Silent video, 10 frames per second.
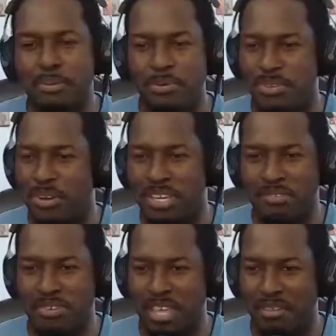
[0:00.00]
will not
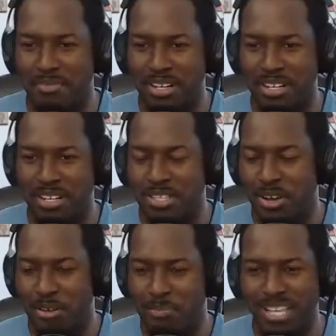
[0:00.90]
give you that much.
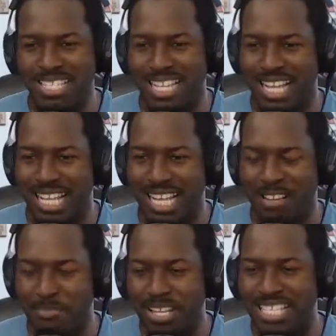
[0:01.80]
Places like that,
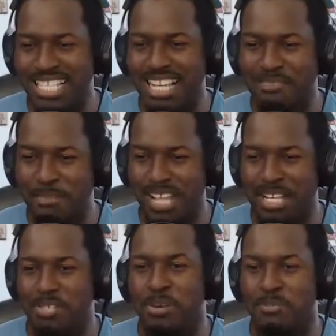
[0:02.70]
the employee discount is probably
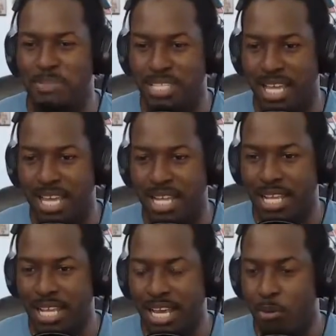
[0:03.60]
like 20%.
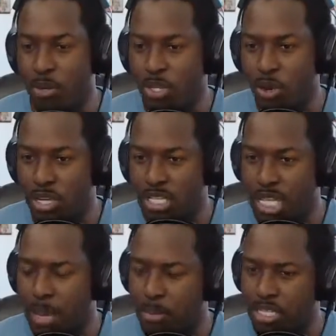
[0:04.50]
And we know it's,
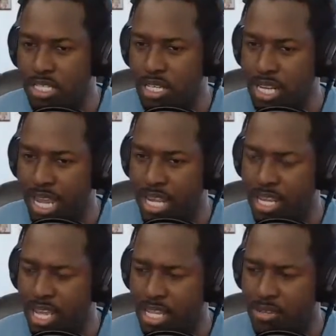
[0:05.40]
how much is it a night
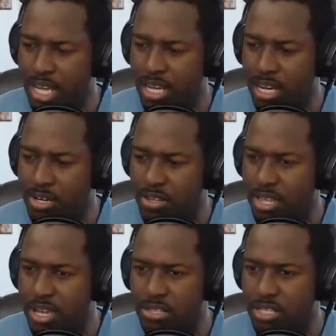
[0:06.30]
again? It's like
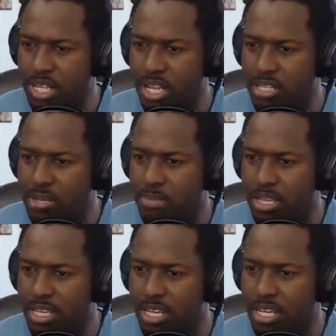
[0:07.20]
100,000 a night or something
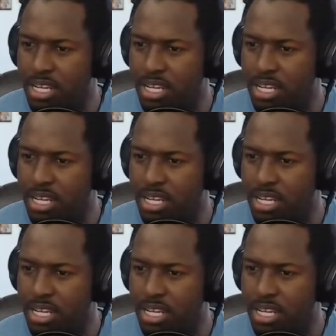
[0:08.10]
like that.